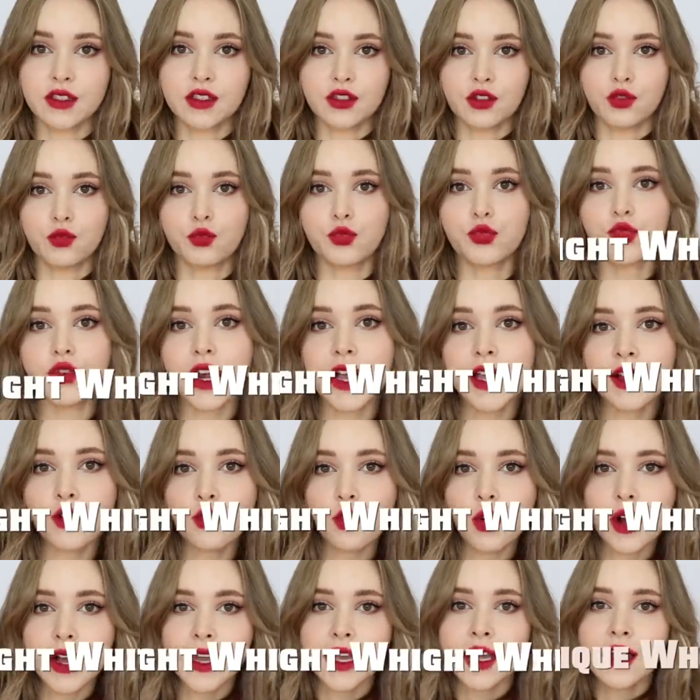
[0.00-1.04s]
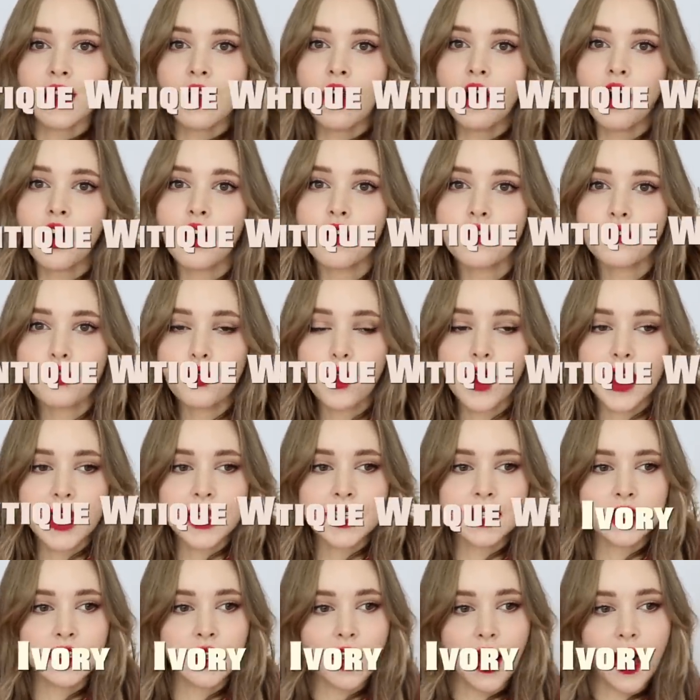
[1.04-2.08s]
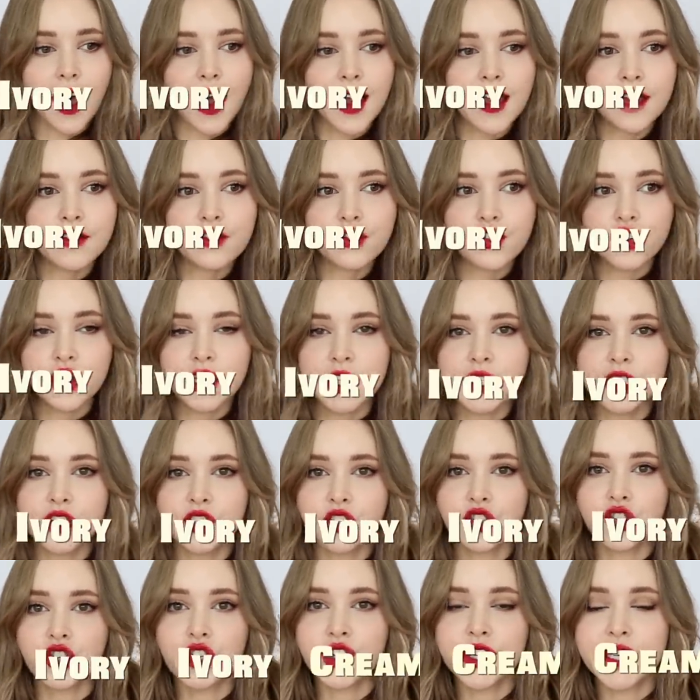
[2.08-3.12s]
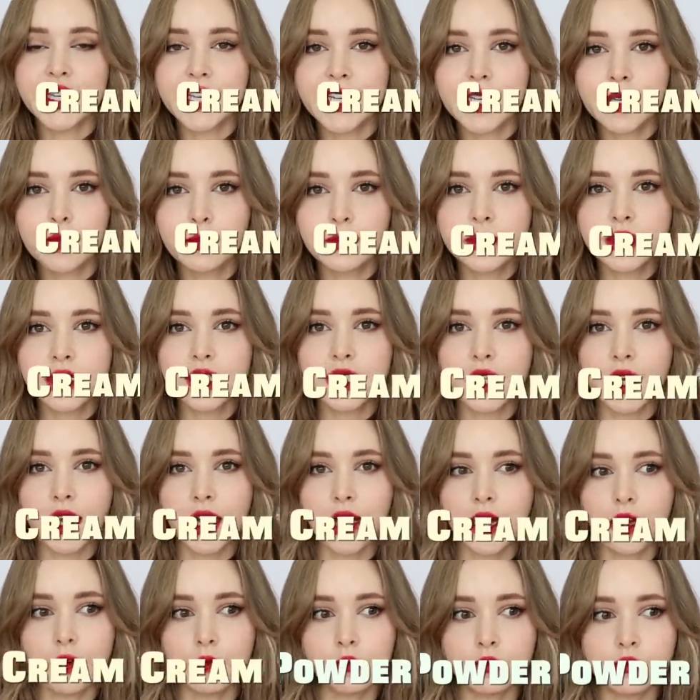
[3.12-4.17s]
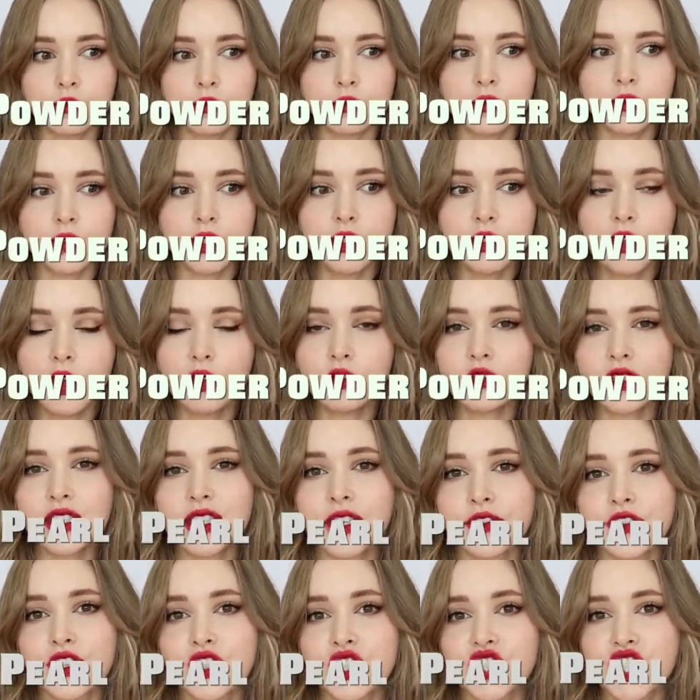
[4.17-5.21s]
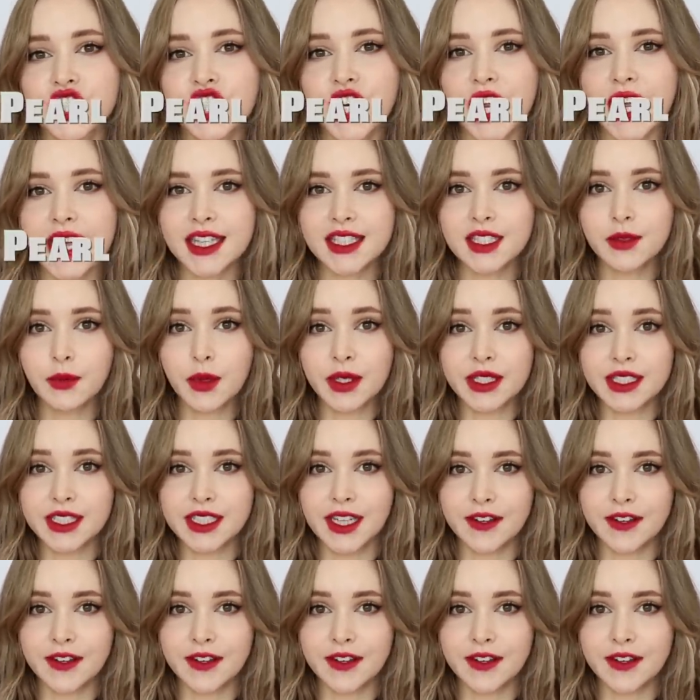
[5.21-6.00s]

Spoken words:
So bright white, off-white, ivories, creams, not only different shades, but